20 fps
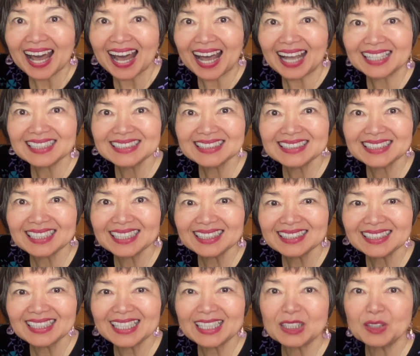
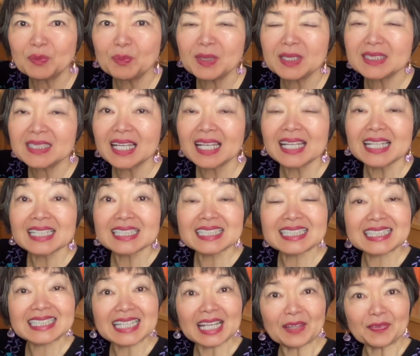anzen, it means
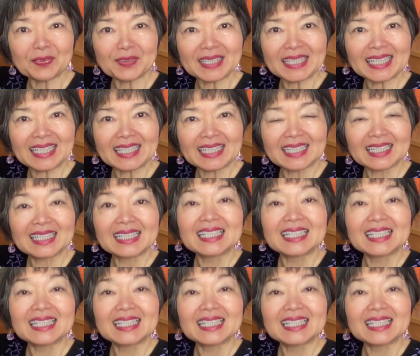safety,